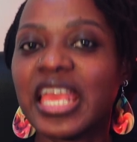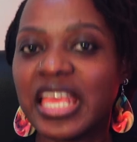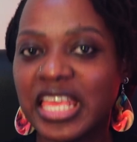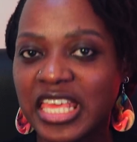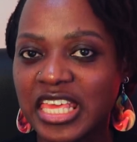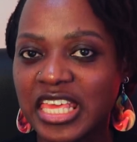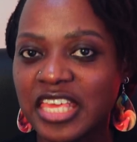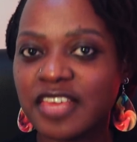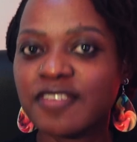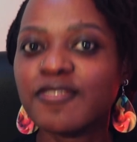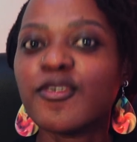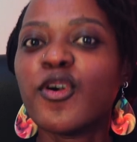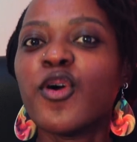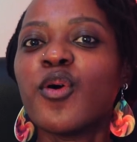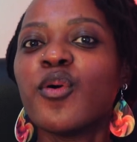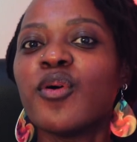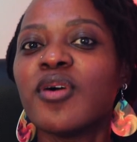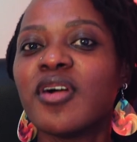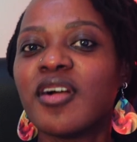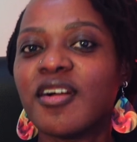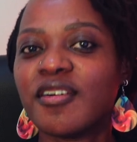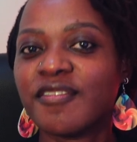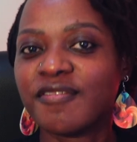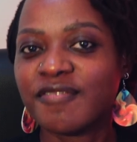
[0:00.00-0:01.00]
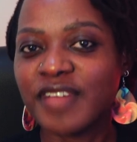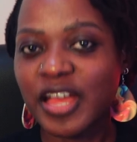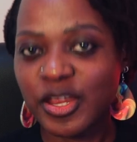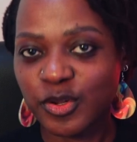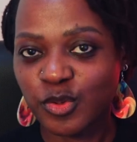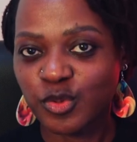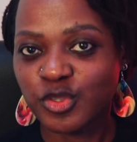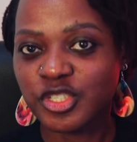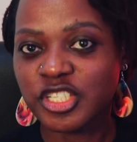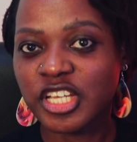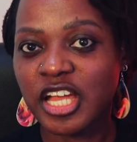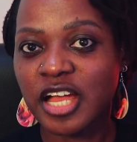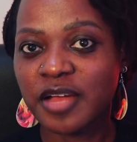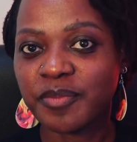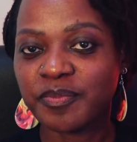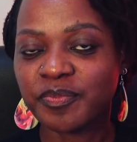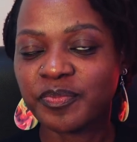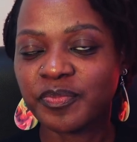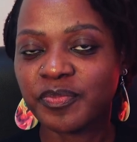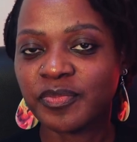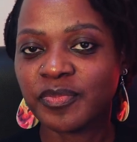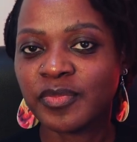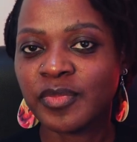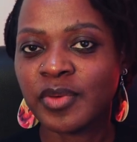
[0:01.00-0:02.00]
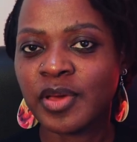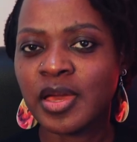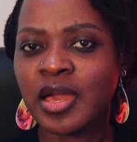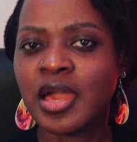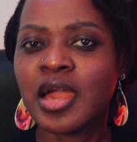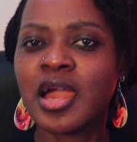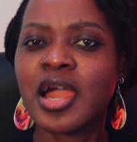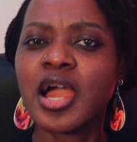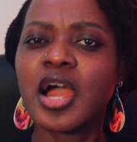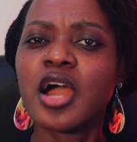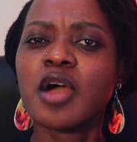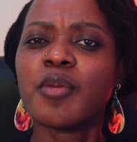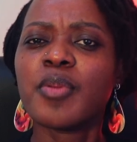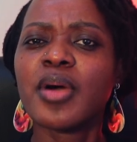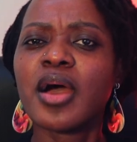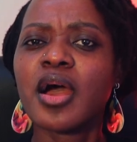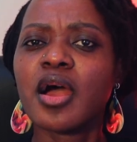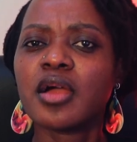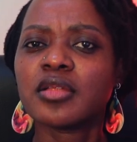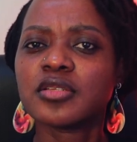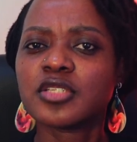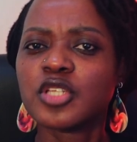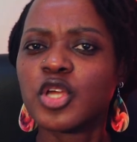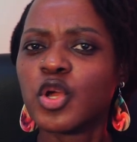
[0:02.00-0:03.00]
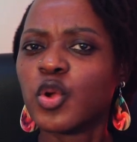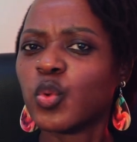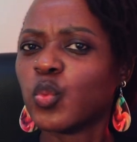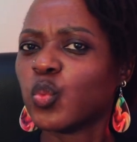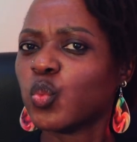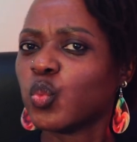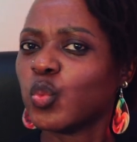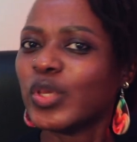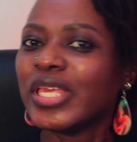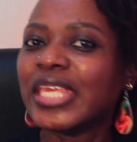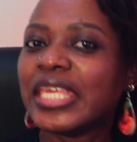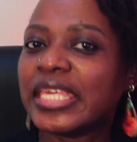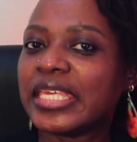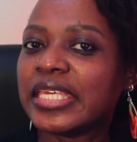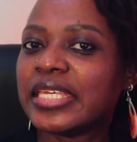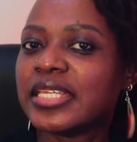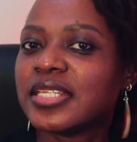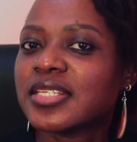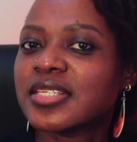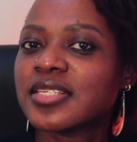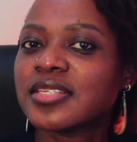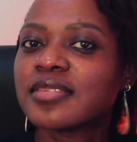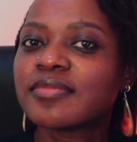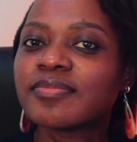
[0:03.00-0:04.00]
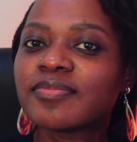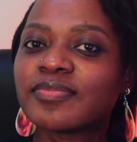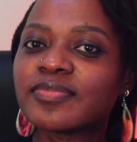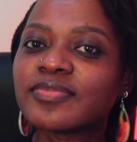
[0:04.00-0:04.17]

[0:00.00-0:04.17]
Ivo vanodya. How about we eat?